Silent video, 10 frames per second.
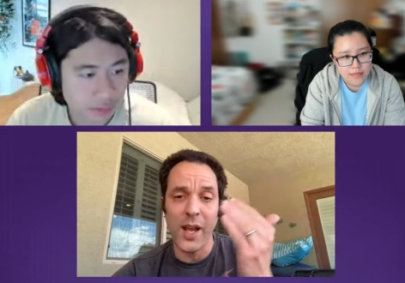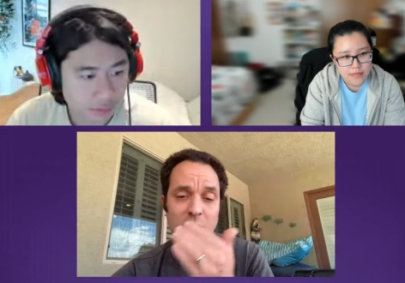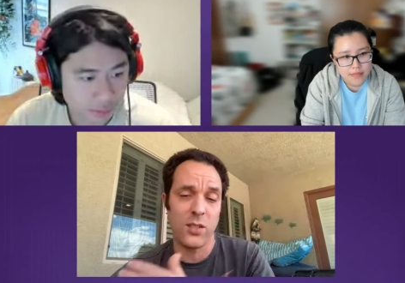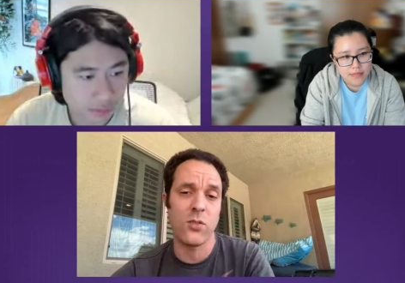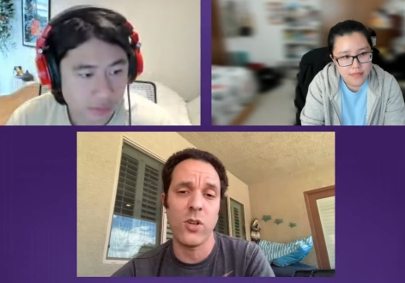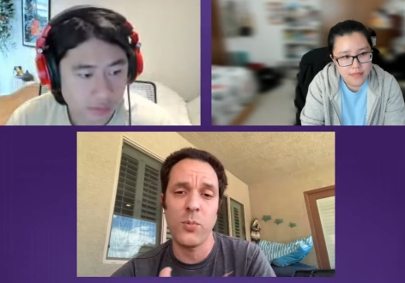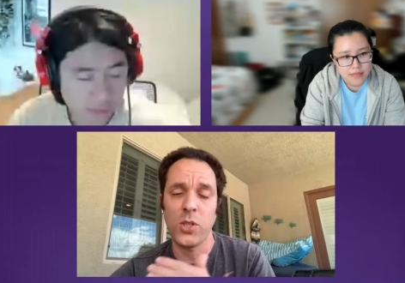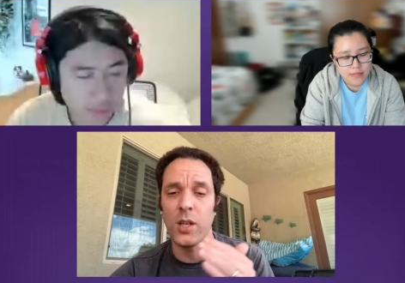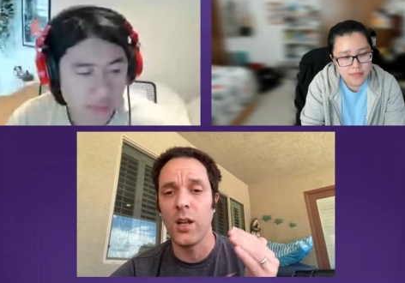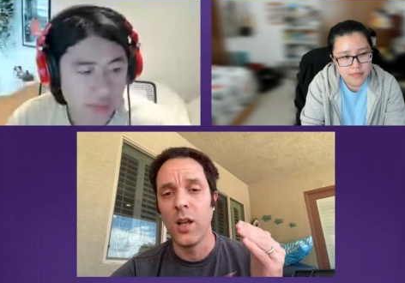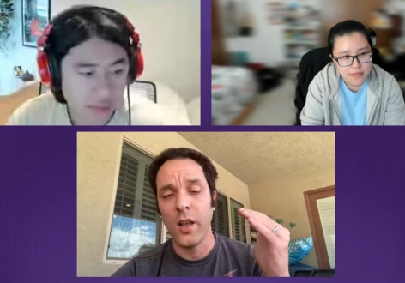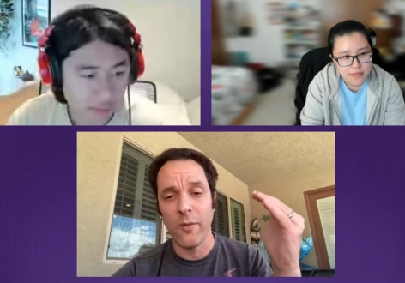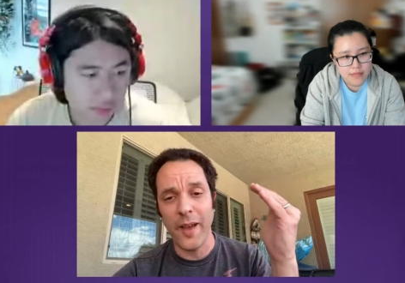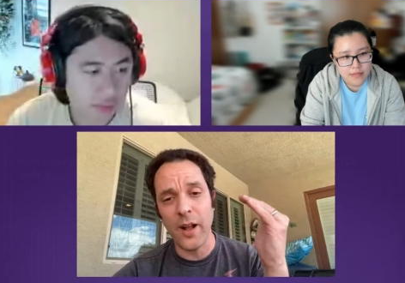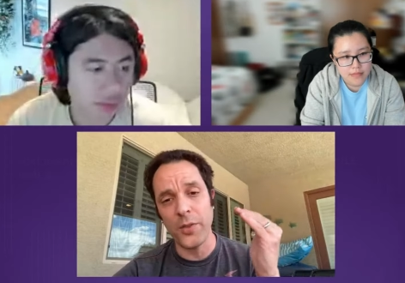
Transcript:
Speaker 1: a nice description of how